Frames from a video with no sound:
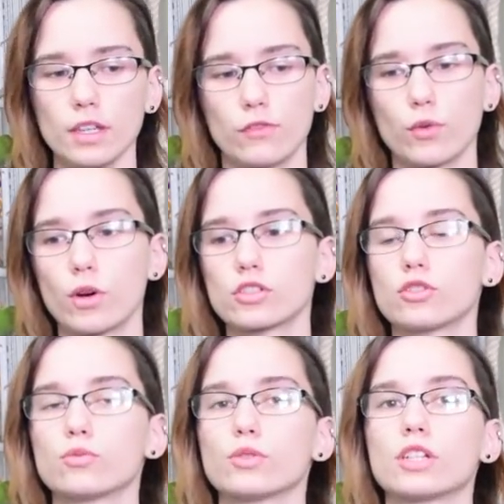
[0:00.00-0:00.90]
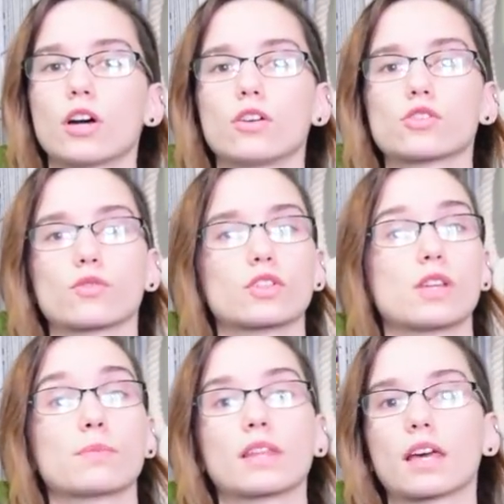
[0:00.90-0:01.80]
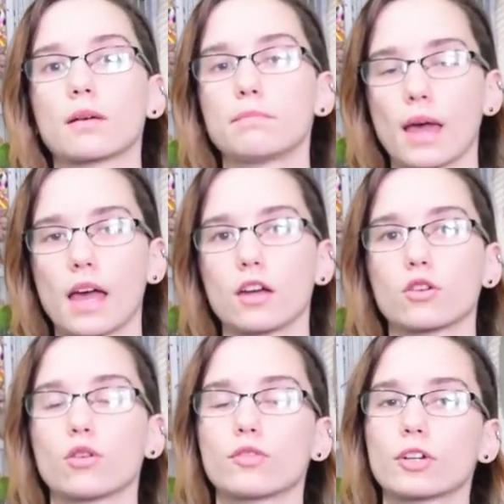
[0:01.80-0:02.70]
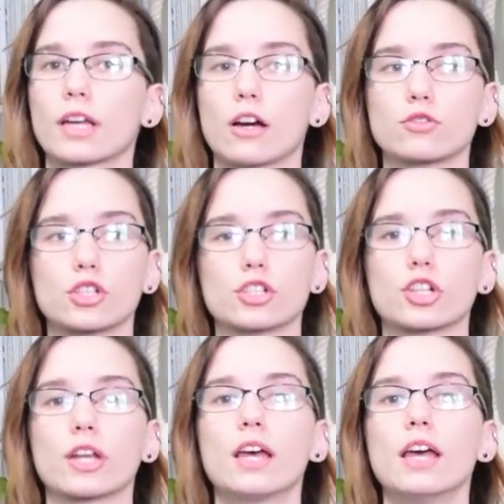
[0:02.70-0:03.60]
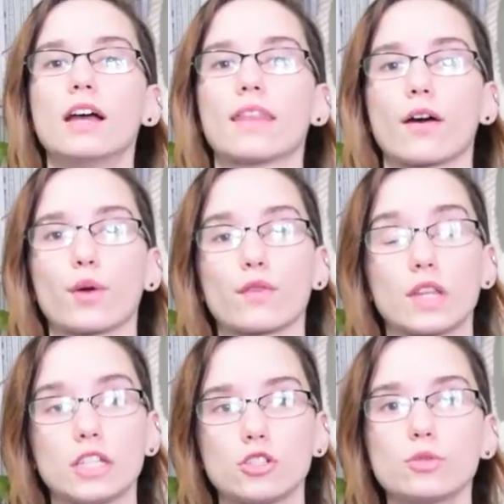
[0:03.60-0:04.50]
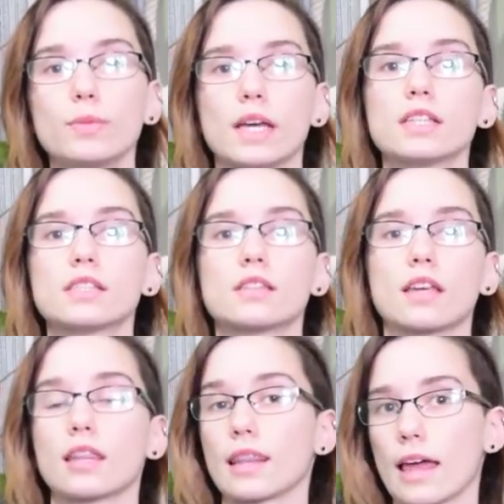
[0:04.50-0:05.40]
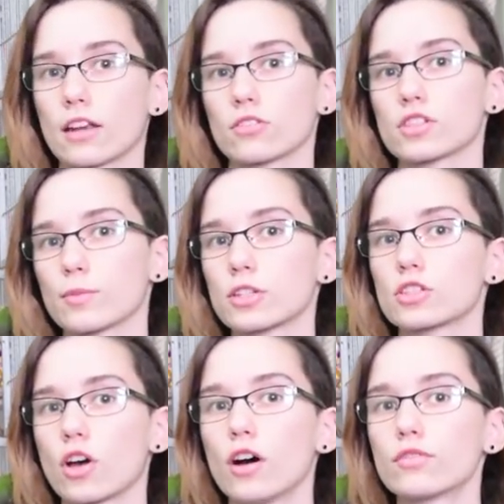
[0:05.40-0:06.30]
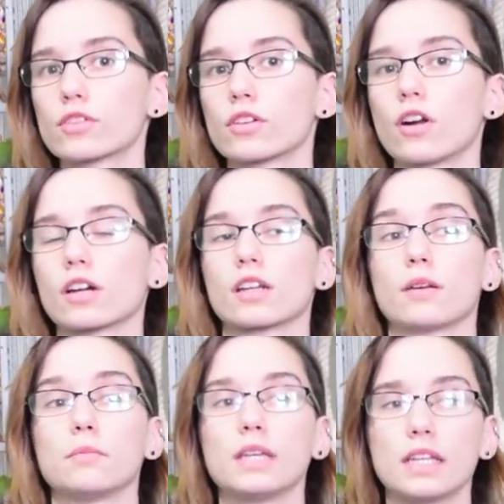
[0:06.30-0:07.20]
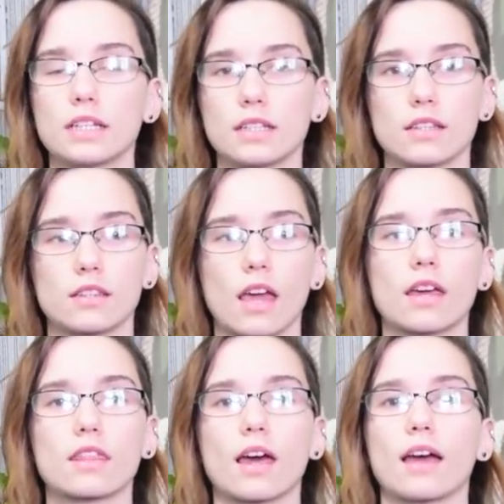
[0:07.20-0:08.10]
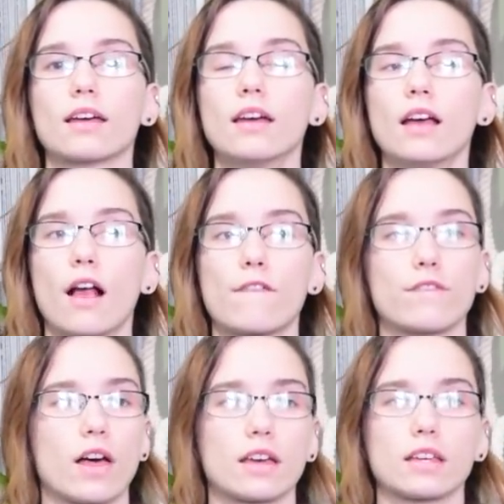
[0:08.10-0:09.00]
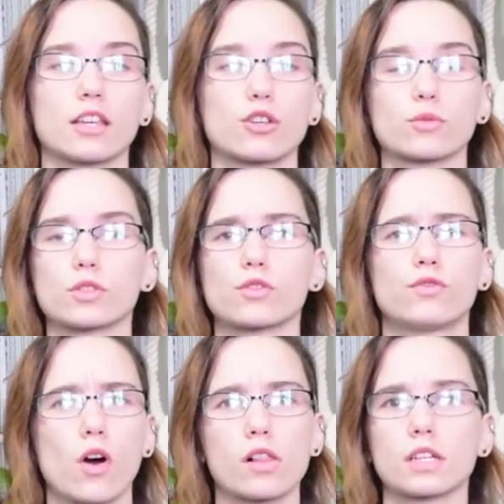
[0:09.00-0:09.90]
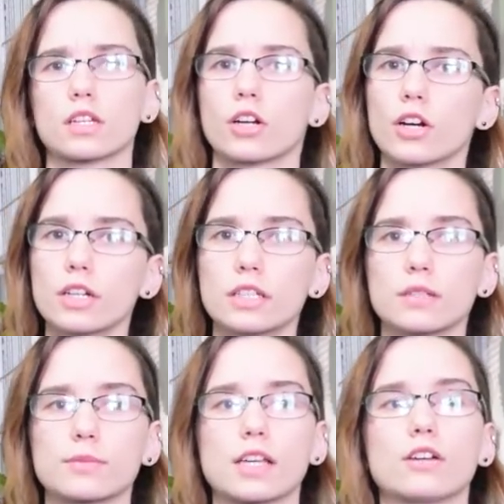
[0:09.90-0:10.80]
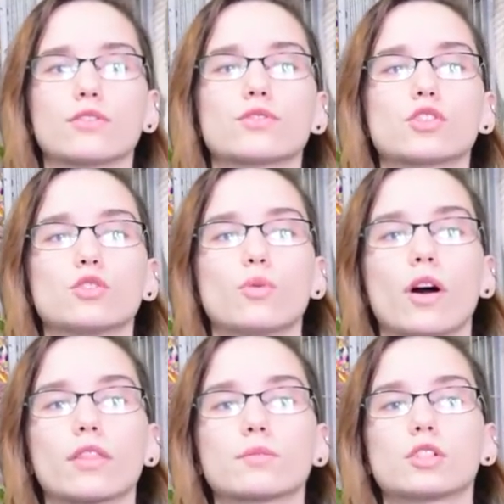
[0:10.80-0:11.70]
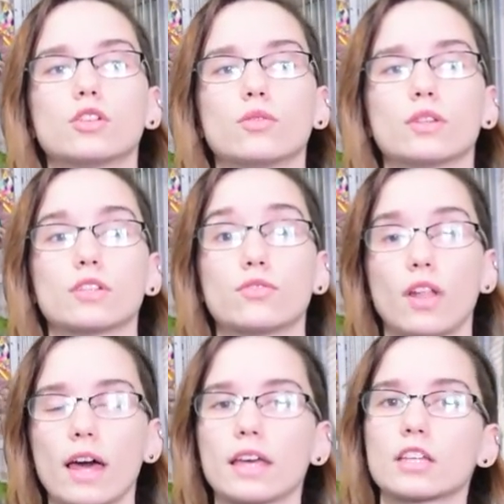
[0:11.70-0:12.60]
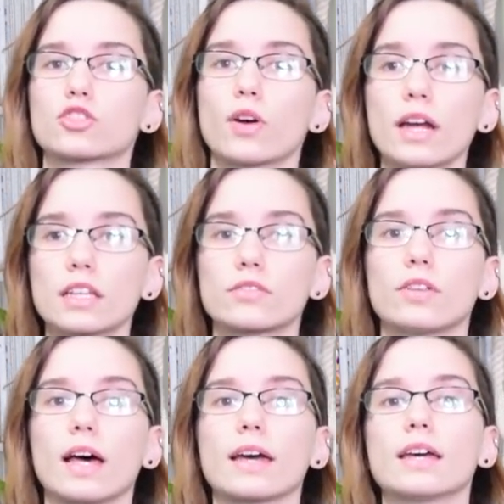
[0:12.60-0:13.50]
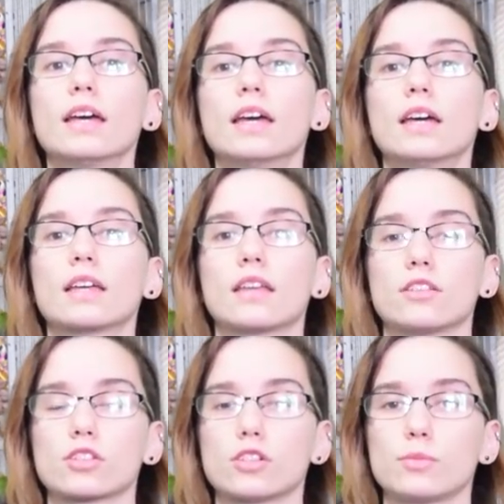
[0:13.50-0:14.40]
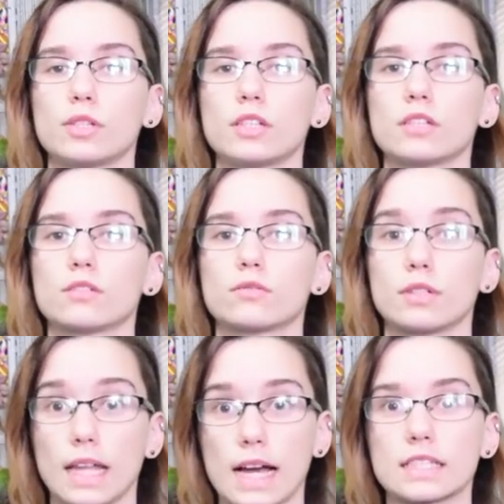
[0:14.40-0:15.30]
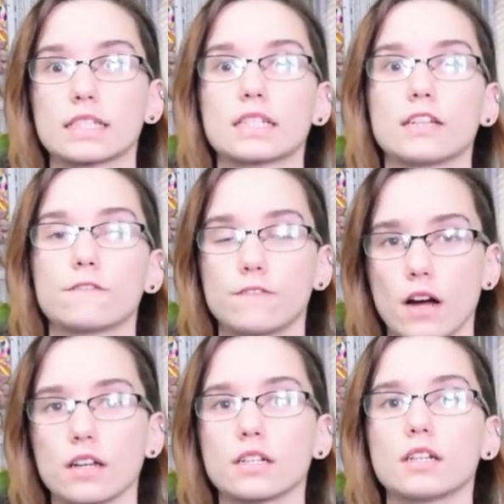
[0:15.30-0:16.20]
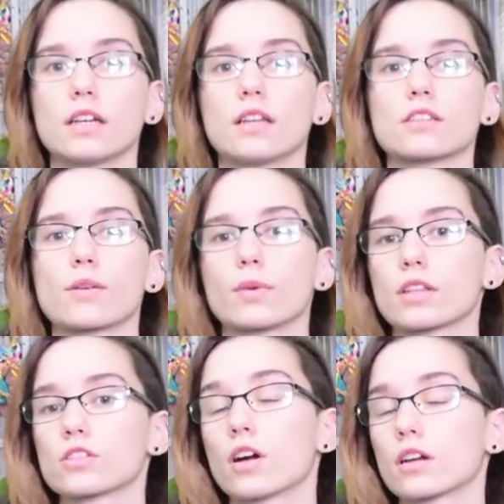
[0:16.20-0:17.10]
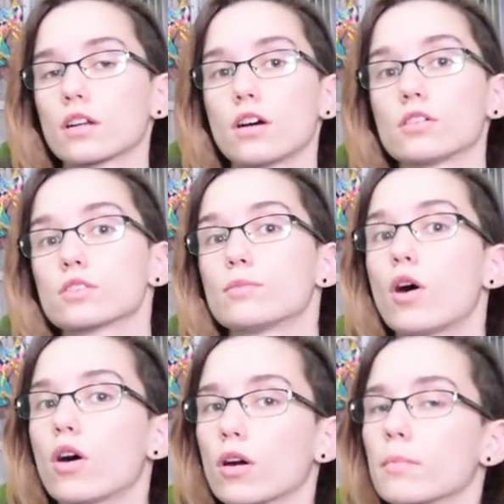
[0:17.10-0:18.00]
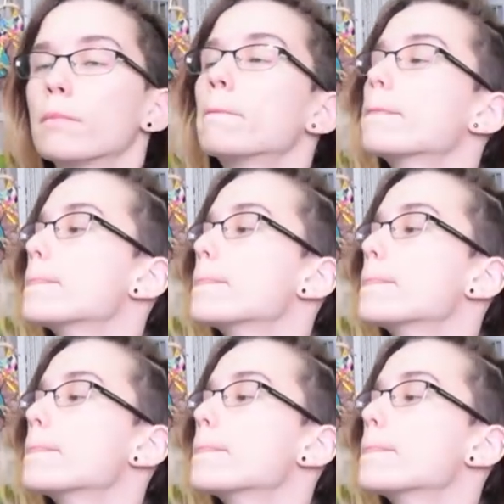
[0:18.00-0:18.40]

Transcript: If you want to do recalls over something like a bed or over a couch cushion, that way if they do miss, they can land on something soft. They're not going to immediately think that flying equals falling and hurting themselves. You want them to know that flying and trying to fly is going to be relaxing and fun and something that's not going to cause them harm.